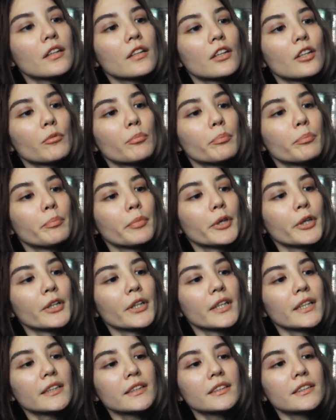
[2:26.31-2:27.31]
the
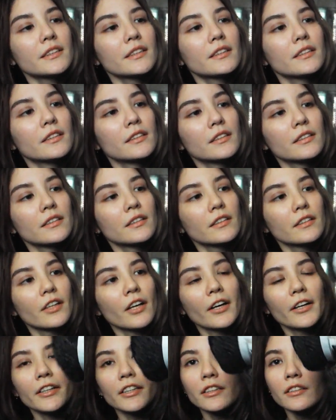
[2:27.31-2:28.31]
Burnet
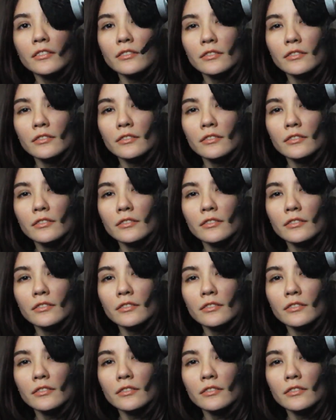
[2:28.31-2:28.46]
yarn